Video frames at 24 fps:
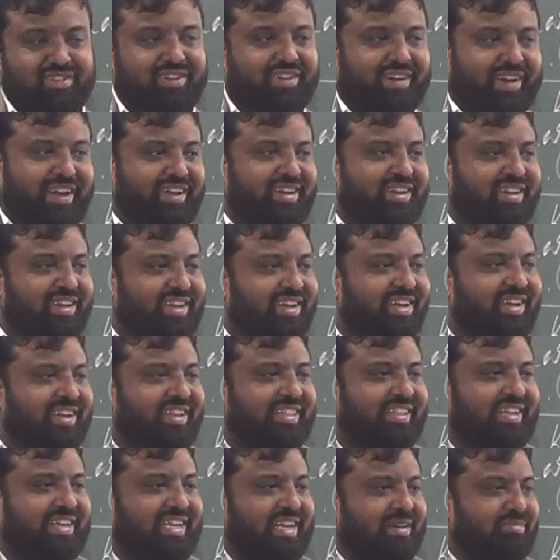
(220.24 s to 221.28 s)
okay,
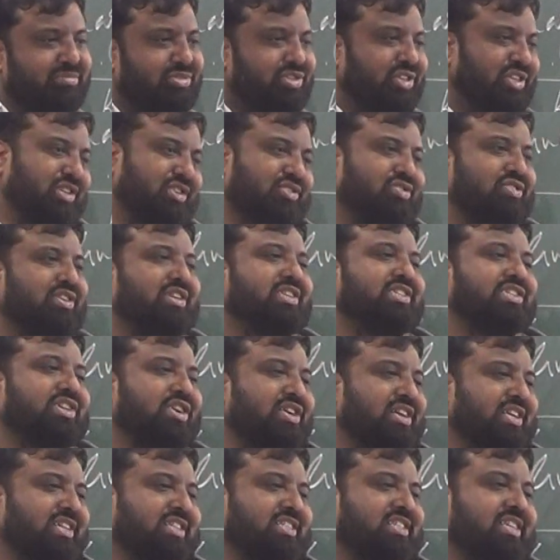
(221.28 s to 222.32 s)
that I'm sitting on a
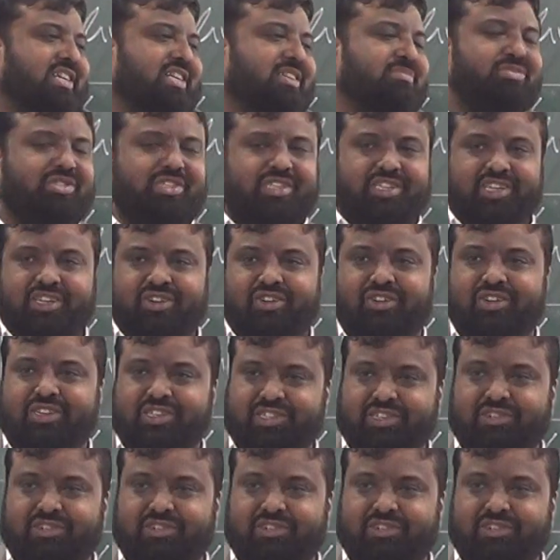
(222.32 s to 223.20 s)
torus or I'm sitting on a